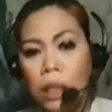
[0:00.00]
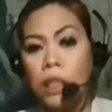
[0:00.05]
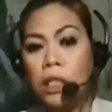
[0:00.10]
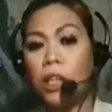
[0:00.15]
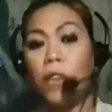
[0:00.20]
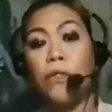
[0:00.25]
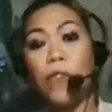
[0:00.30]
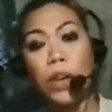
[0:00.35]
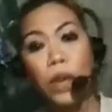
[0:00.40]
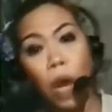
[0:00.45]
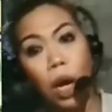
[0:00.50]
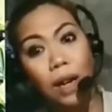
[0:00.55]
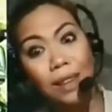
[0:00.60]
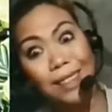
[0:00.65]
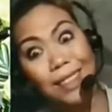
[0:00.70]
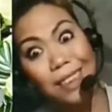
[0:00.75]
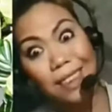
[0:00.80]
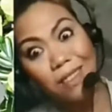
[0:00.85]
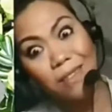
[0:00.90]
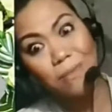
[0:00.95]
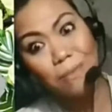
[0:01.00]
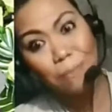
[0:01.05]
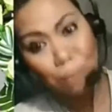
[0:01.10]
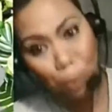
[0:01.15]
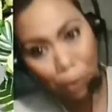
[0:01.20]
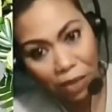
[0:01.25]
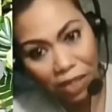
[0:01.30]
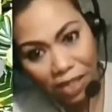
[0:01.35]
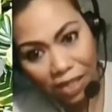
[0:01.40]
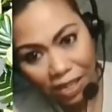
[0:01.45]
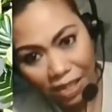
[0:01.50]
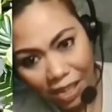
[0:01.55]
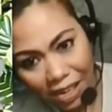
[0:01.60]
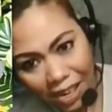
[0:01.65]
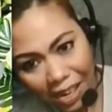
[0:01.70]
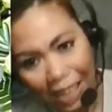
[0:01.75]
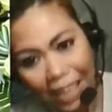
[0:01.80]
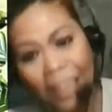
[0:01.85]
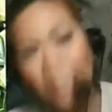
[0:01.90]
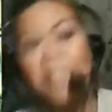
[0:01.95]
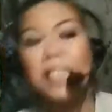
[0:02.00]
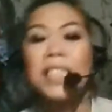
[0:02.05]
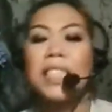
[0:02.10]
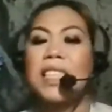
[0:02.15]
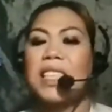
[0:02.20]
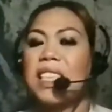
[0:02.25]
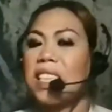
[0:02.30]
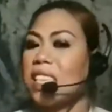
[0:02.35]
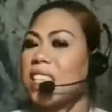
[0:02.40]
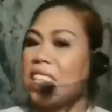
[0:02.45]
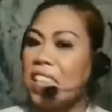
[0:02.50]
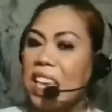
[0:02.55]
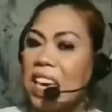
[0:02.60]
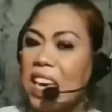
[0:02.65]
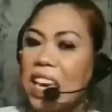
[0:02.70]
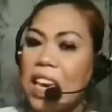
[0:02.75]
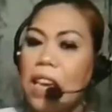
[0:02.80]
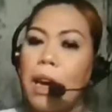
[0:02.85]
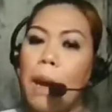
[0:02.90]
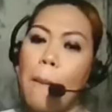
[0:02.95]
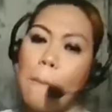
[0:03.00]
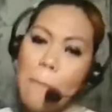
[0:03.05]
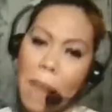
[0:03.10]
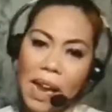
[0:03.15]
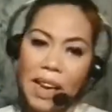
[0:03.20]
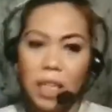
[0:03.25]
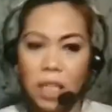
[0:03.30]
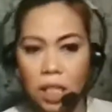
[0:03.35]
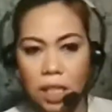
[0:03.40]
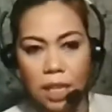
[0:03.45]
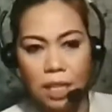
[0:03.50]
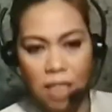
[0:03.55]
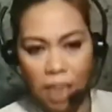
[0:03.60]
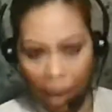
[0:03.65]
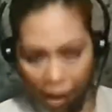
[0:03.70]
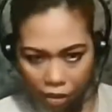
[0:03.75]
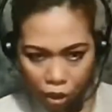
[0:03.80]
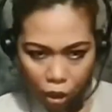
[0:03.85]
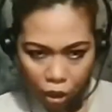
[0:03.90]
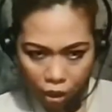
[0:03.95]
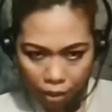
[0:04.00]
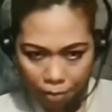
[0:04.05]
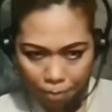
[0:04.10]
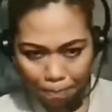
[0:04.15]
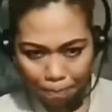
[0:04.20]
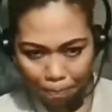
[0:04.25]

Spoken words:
difficulty in breathing, seek medical attention.